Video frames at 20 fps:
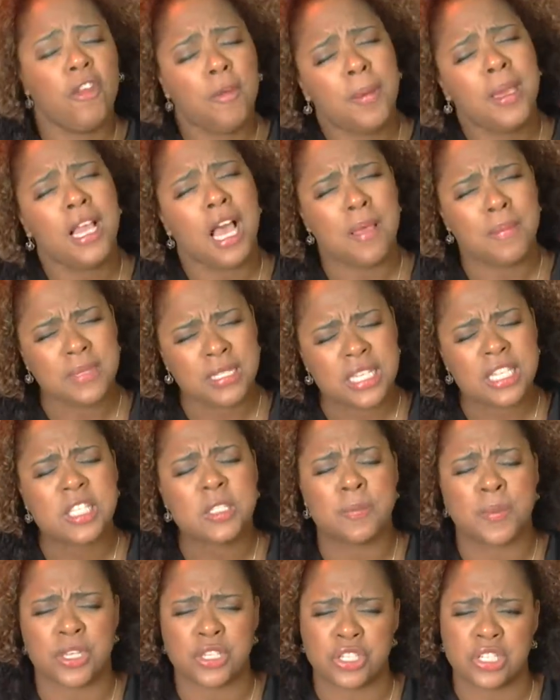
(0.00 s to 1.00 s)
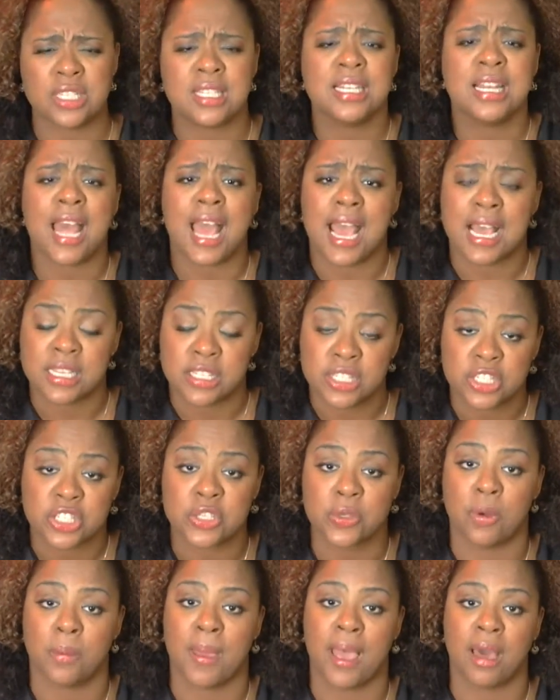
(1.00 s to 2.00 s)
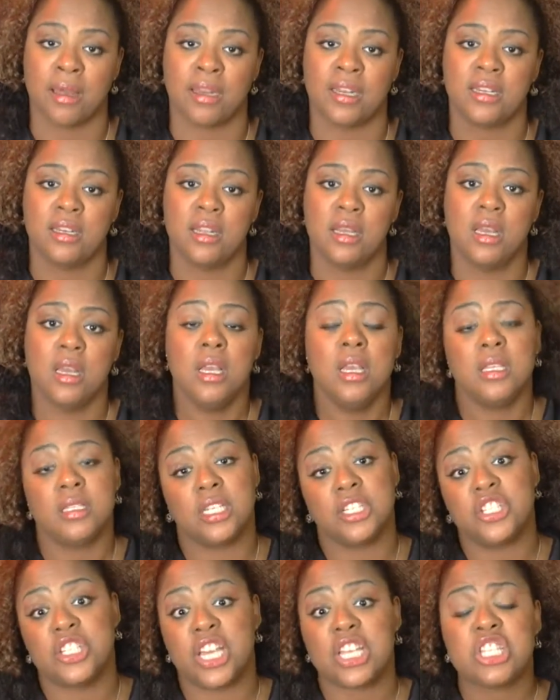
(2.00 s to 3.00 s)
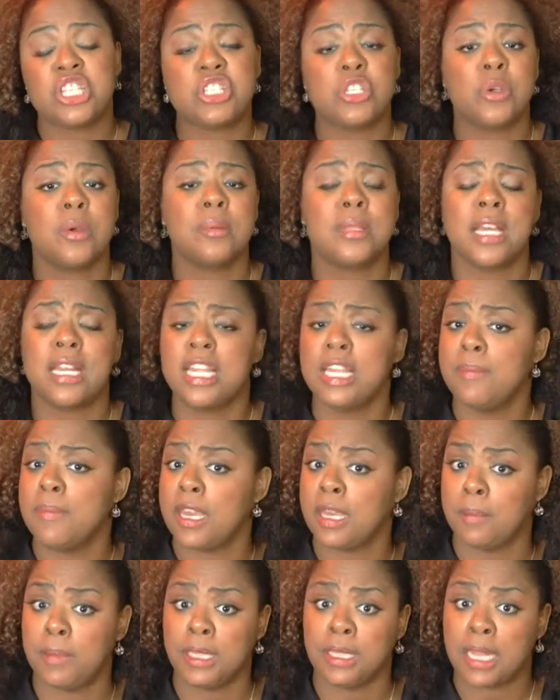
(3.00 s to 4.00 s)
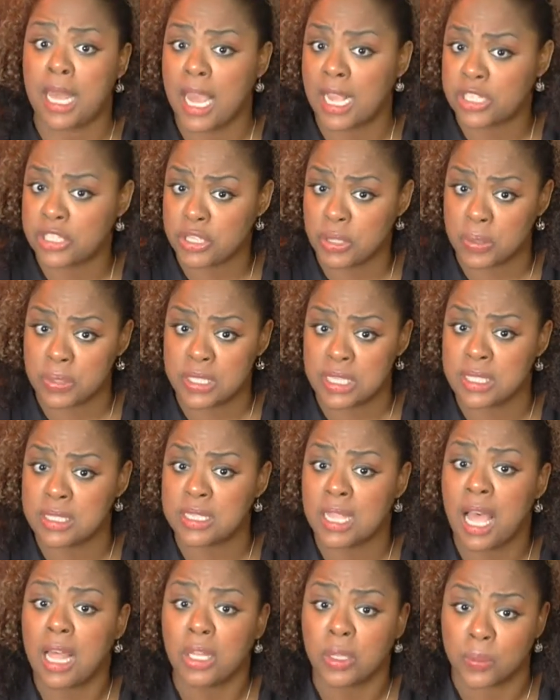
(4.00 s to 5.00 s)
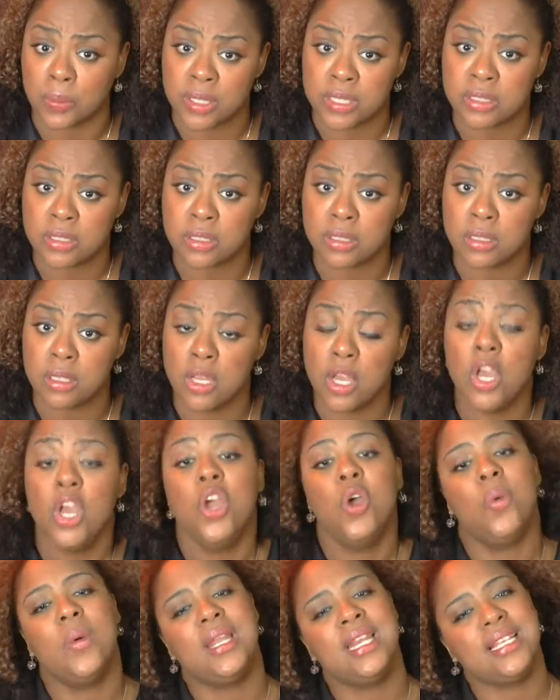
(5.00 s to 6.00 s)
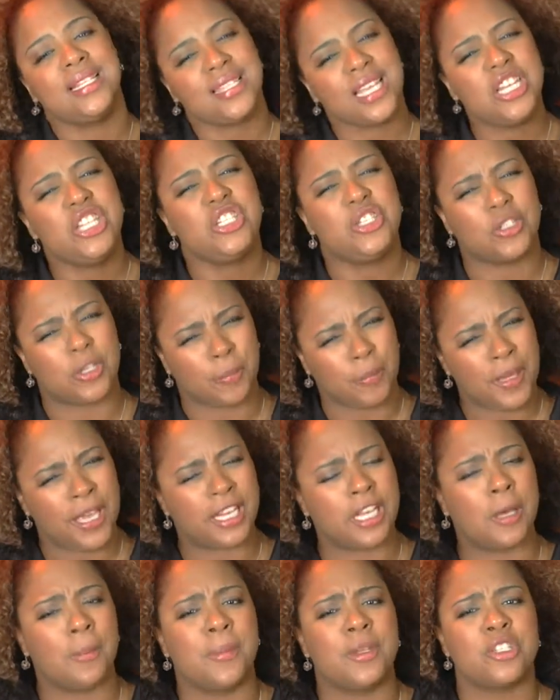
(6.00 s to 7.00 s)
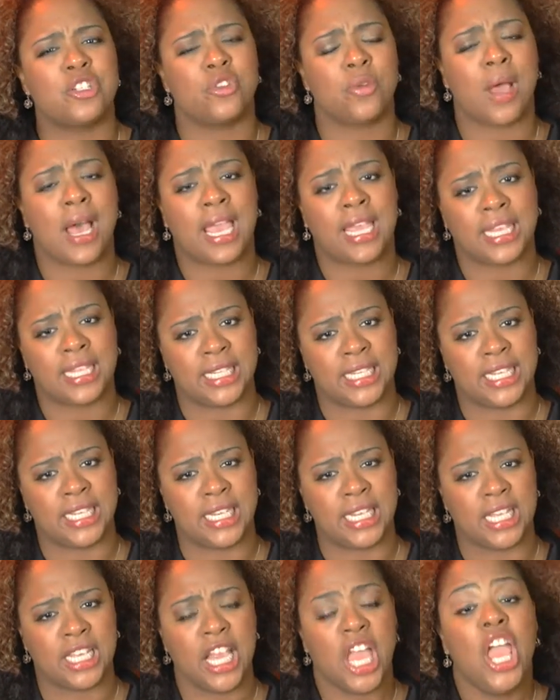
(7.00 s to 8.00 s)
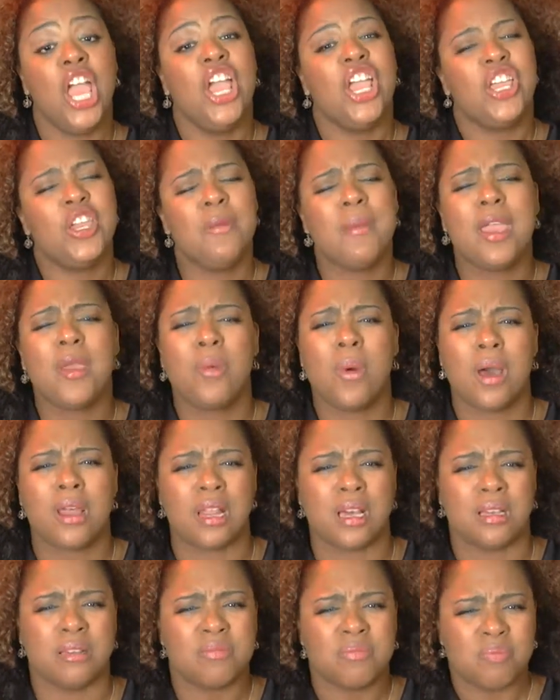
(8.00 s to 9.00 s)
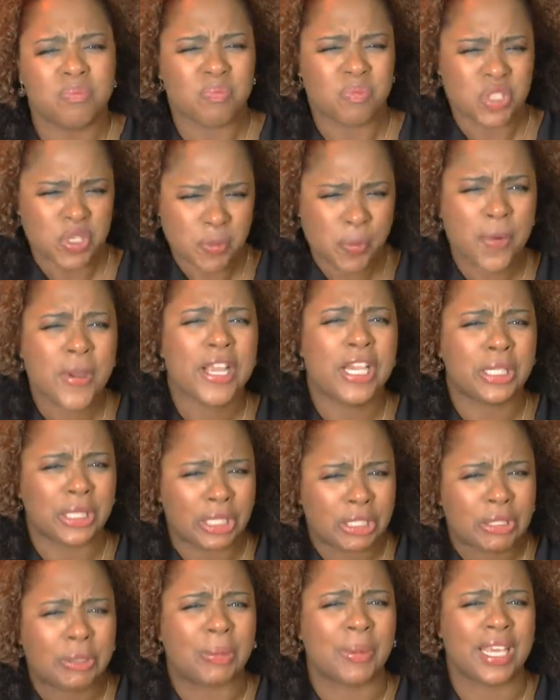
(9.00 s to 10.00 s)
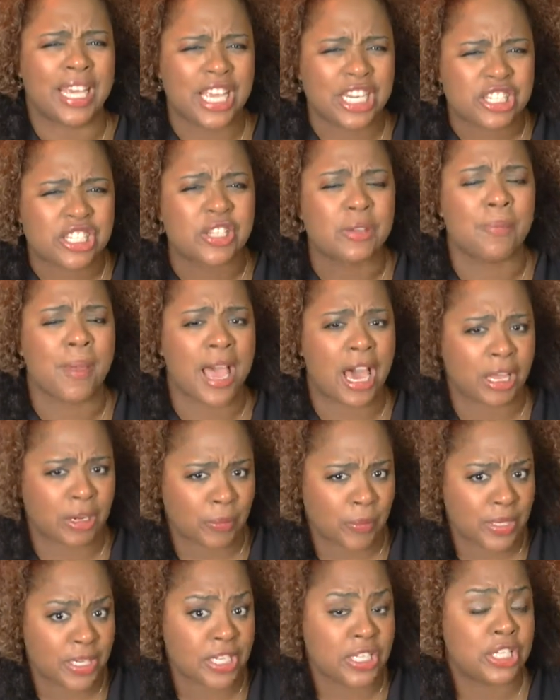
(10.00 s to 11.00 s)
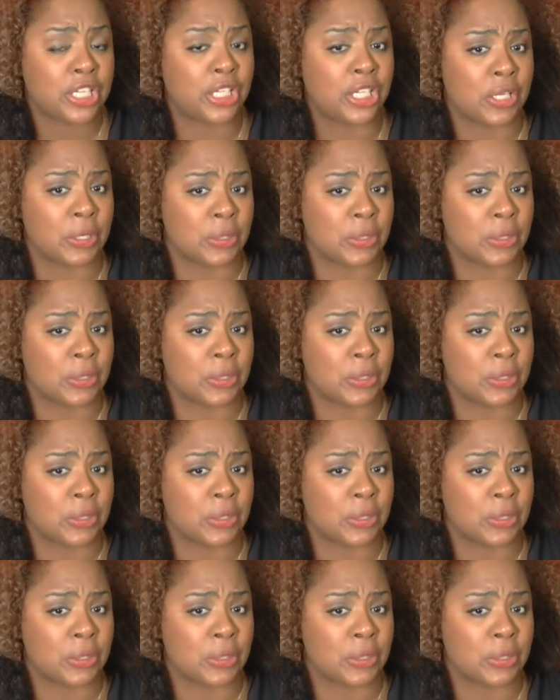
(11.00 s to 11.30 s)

If he becomes suspicious and asks you about it, suggest to him that he may be lactose intolerant. When he sends you to pick up his dry cleaning, you may want to sprinkle a little itching powder in his